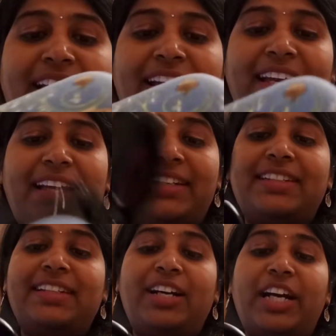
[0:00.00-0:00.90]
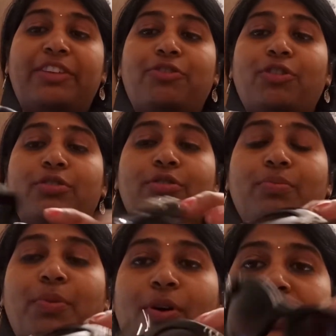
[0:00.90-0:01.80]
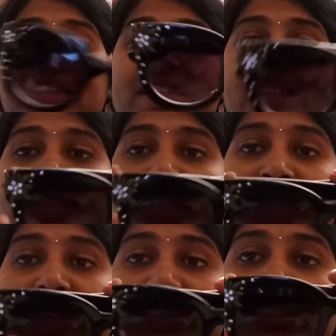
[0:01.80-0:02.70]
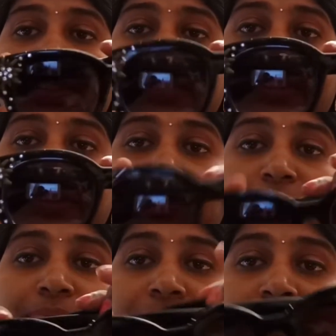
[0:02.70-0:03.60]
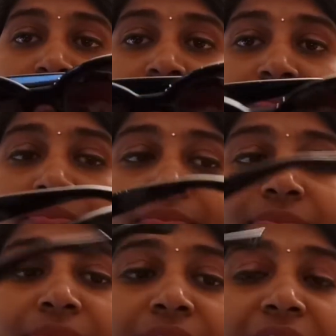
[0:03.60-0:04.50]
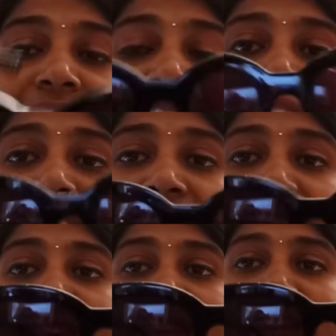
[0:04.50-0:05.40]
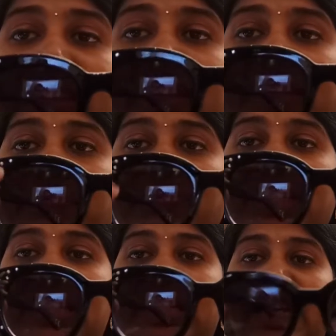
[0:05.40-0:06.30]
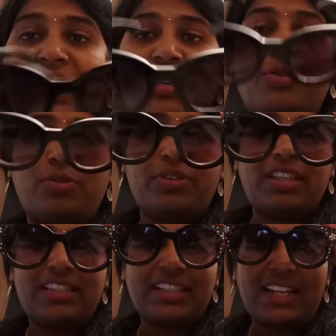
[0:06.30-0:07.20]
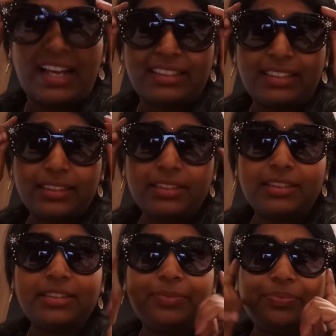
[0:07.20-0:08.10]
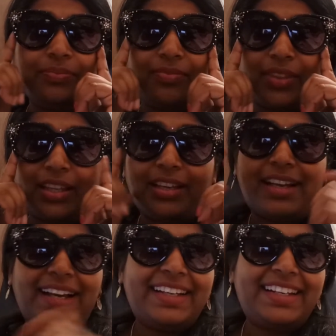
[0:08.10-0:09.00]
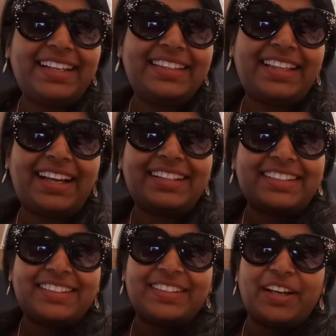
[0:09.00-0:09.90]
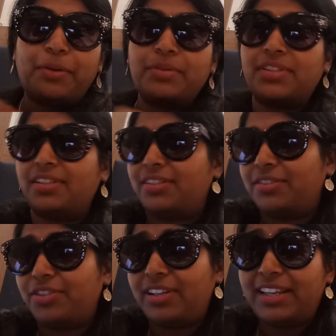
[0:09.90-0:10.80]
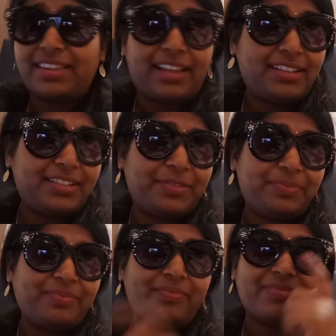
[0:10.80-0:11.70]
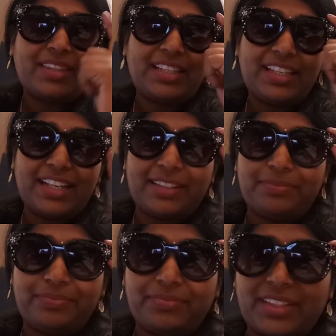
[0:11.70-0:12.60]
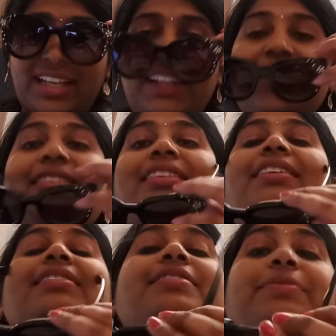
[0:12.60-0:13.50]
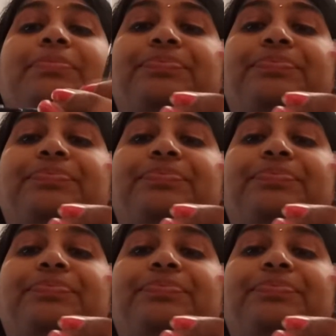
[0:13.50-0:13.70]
And I've also bought these glasses. I really like the detailing on these glasses. I like that. How is it? Do you like that? Yeah, I like these.